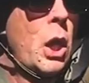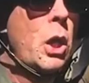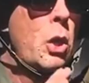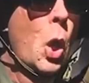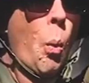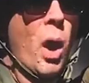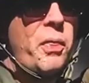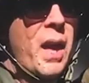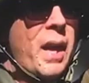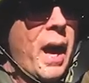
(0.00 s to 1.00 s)
You don't
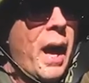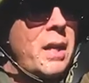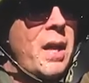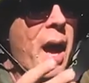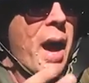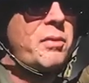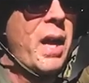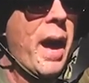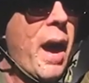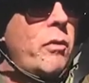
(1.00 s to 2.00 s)
want that guy to
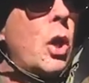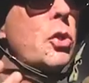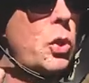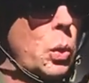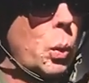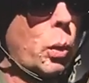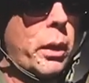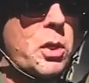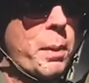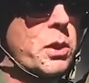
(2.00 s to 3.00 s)
have a tool,
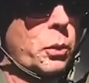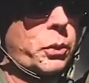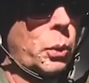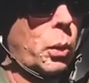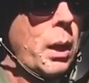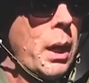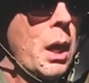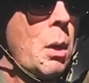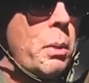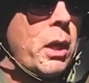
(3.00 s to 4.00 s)
a special tool.
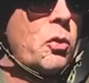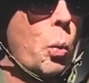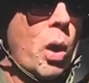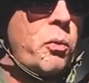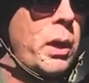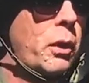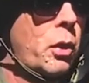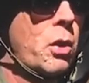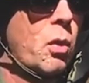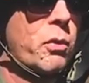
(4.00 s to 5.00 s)
Because what have we
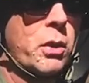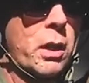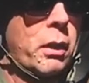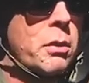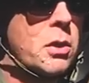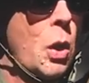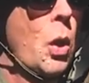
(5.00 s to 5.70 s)
learned over the years?